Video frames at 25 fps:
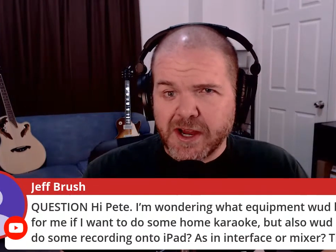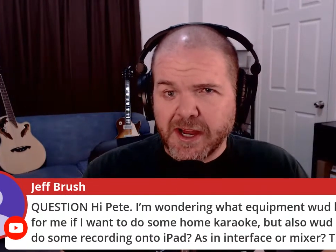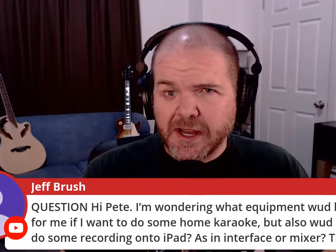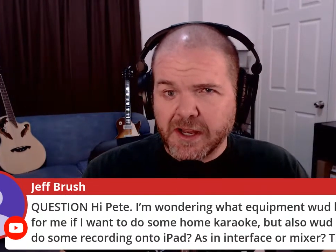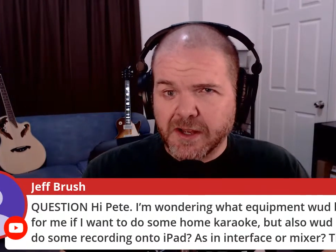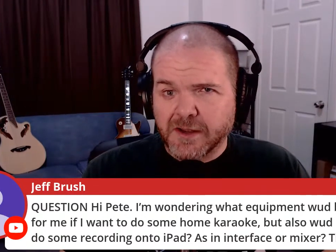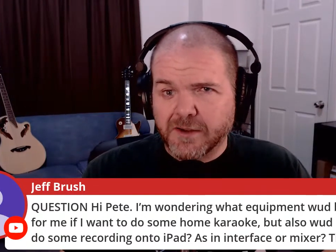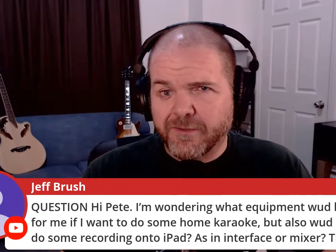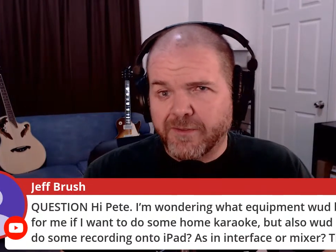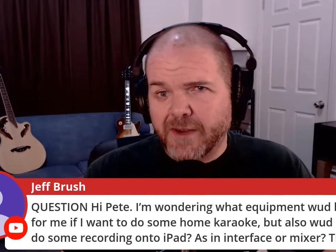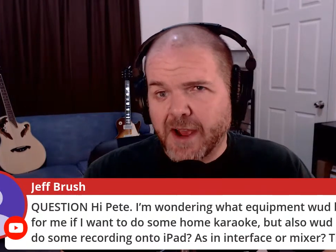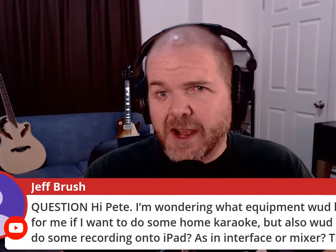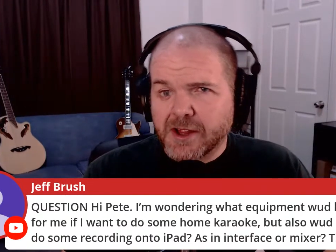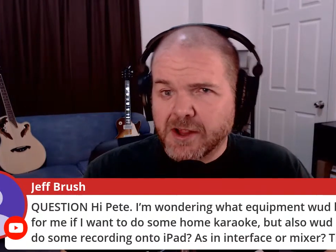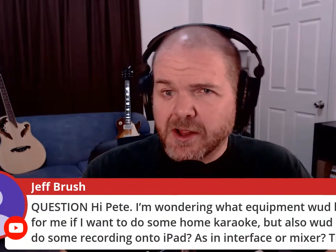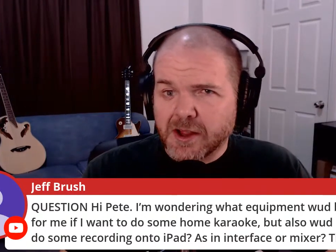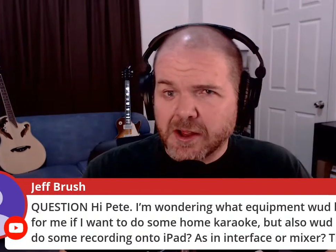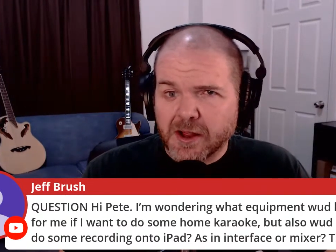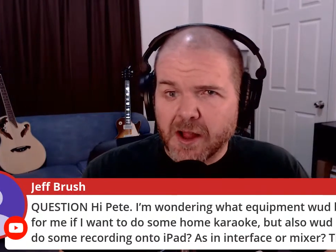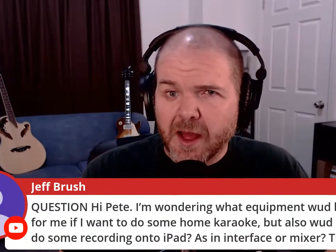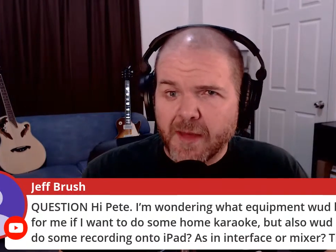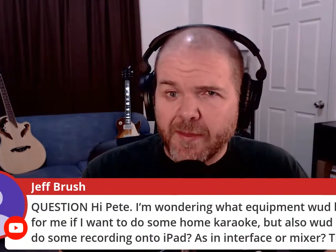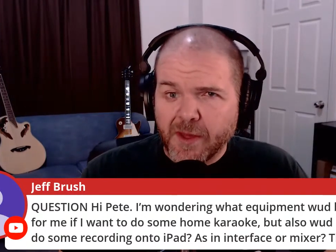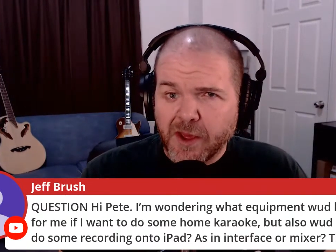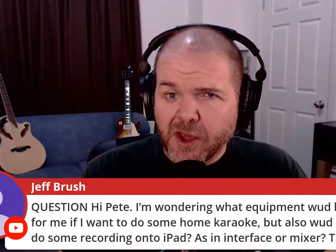interfaces
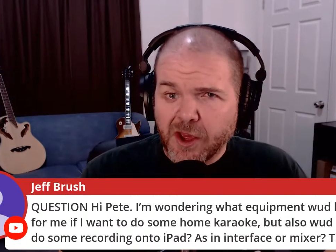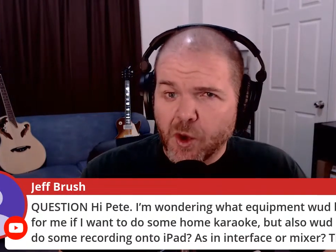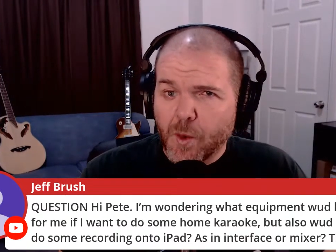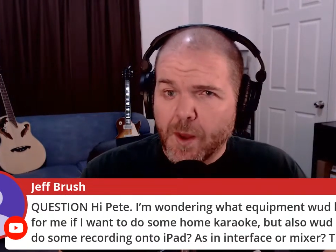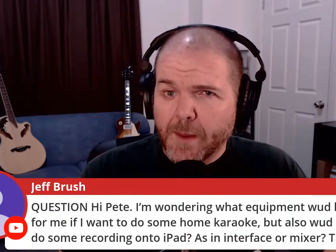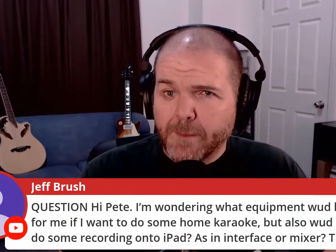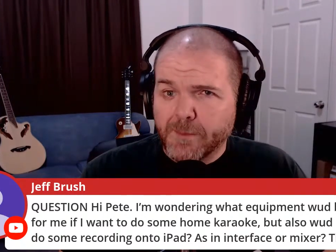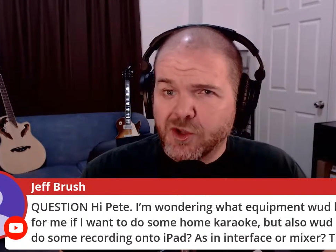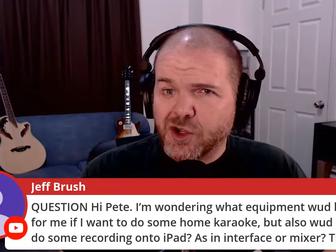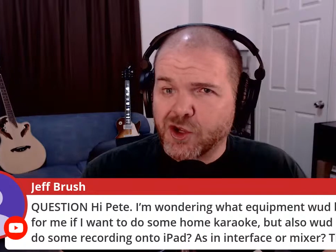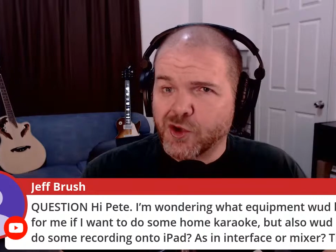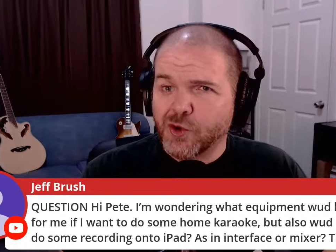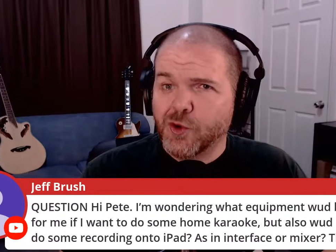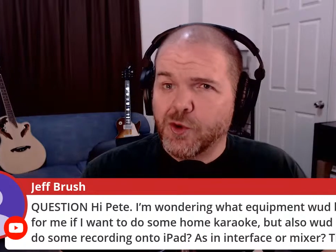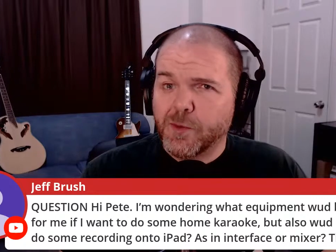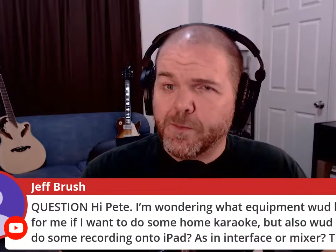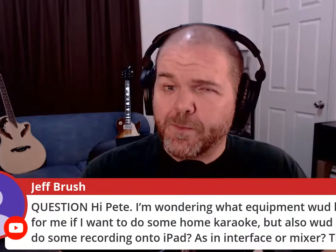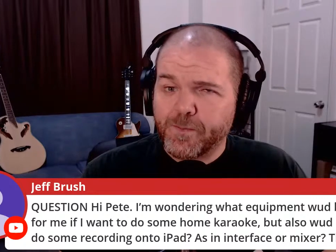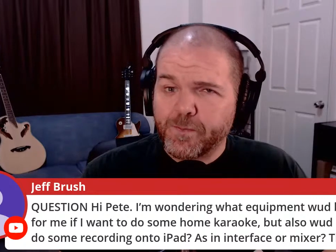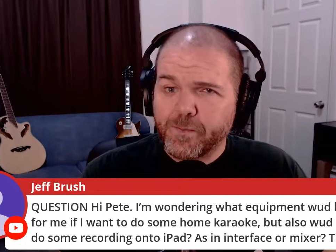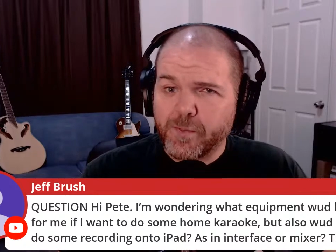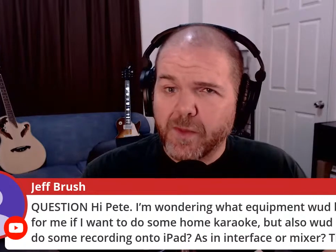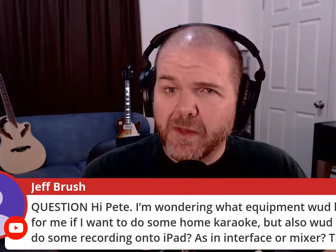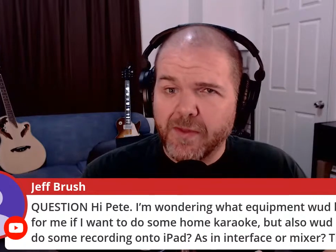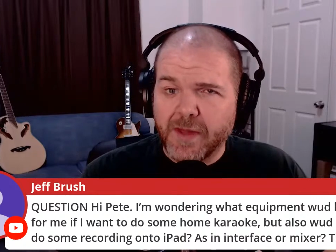like the UM2,
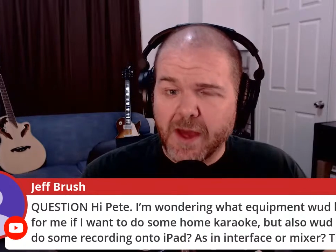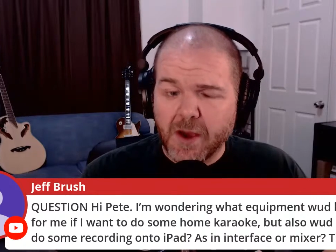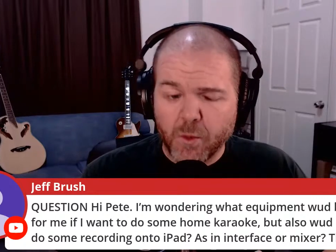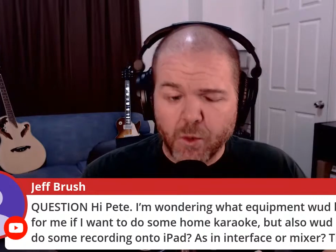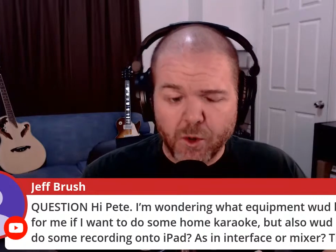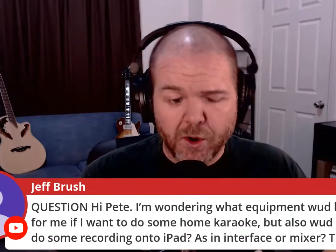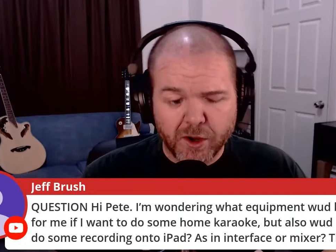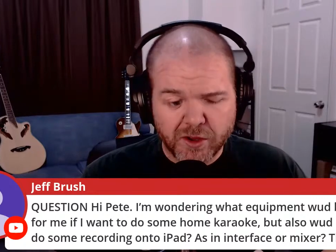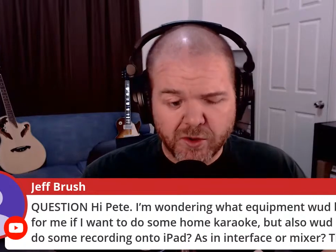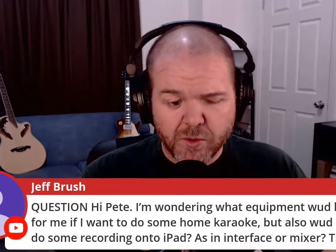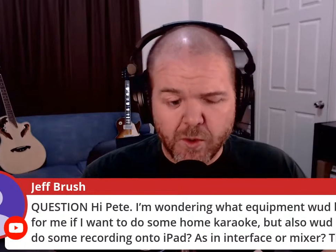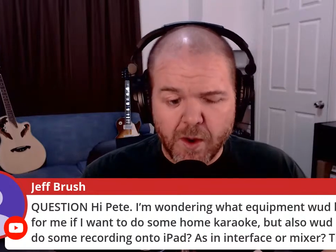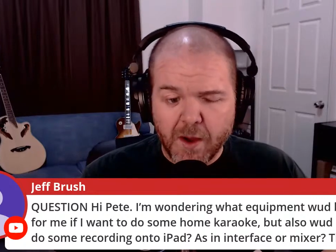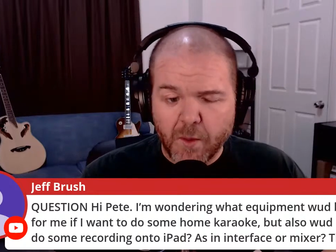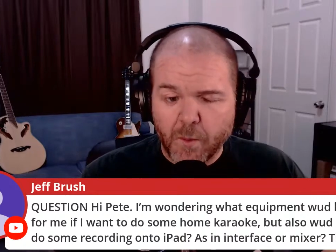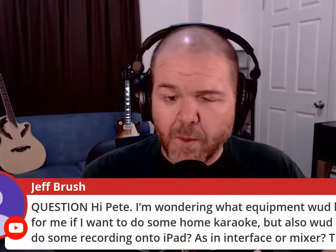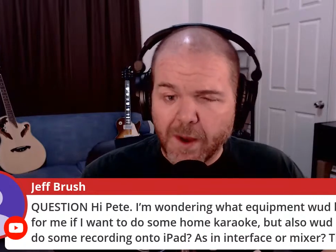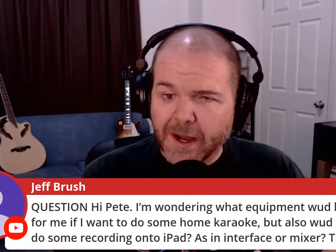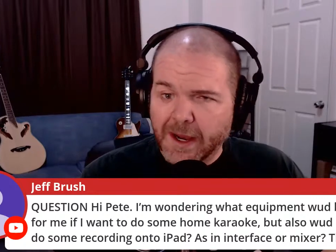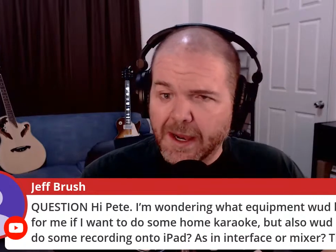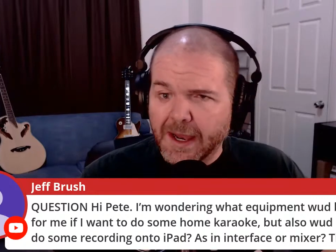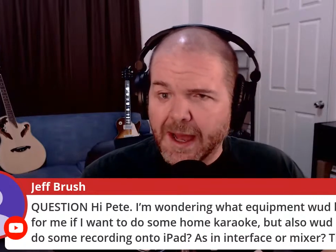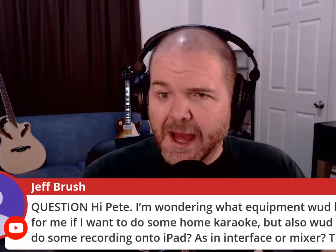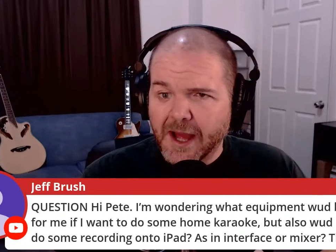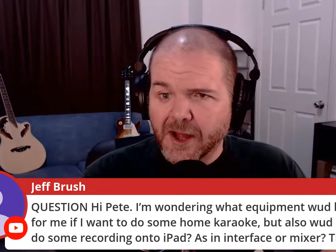that works quite
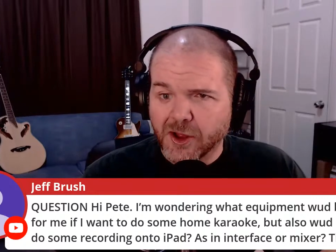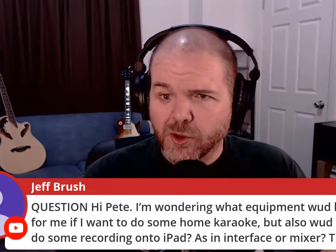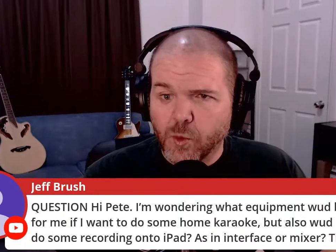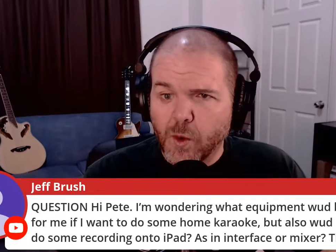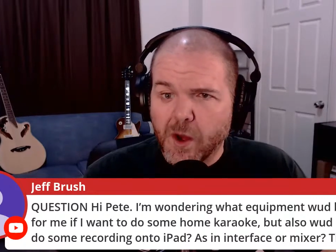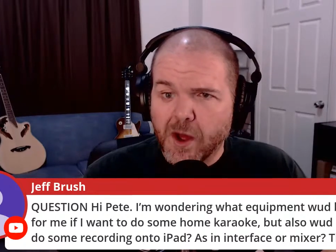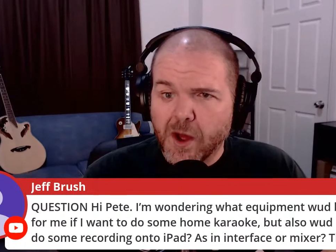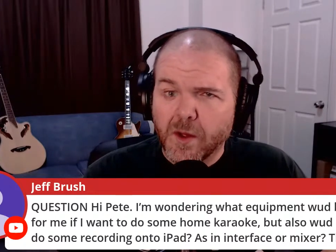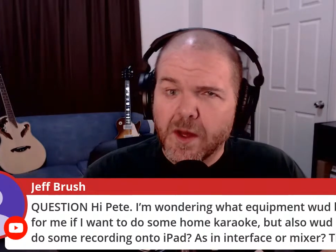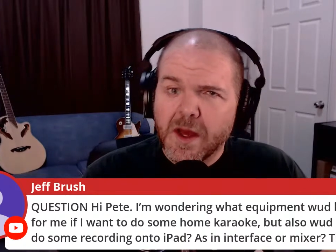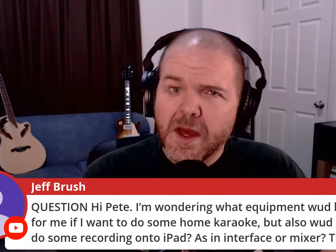well as well.